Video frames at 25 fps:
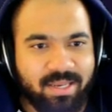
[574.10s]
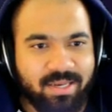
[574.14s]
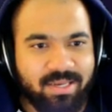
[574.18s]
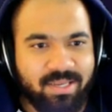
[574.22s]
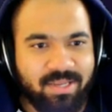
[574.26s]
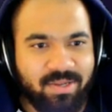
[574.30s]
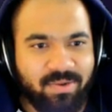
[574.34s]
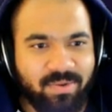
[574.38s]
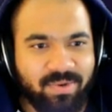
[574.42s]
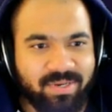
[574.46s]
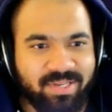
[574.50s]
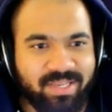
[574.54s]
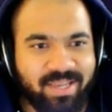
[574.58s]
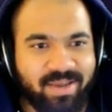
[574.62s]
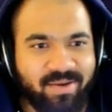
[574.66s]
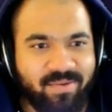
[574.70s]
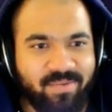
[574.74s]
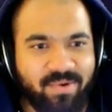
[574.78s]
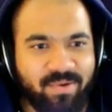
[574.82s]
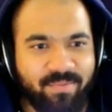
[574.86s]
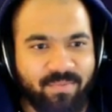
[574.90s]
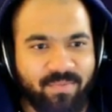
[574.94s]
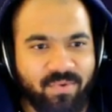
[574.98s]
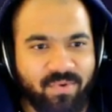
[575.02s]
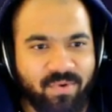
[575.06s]
you want to get
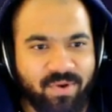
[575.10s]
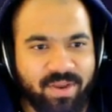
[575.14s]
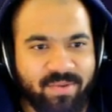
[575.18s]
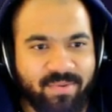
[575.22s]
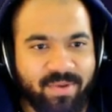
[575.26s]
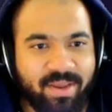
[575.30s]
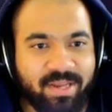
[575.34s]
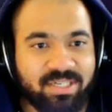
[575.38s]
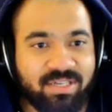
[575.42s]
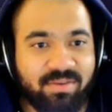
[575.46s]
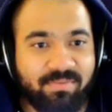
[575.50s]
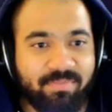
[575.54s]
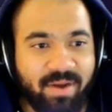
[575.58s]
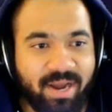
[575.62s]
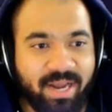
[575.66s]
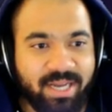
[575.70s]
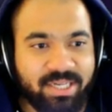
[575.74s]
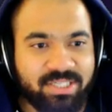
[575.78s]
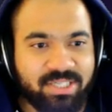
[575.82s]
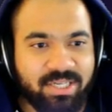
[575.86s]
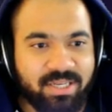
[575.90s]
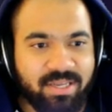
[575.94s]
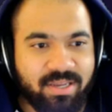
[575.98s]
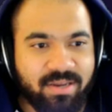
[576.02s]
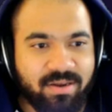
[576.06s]
one more? Can we actually buy
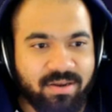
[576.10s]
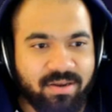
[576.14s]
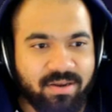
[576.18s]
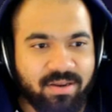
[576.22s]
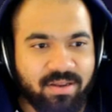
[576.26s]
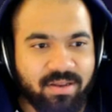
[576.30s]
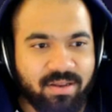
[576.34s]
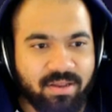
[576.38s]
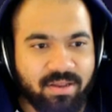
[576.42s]
shit here?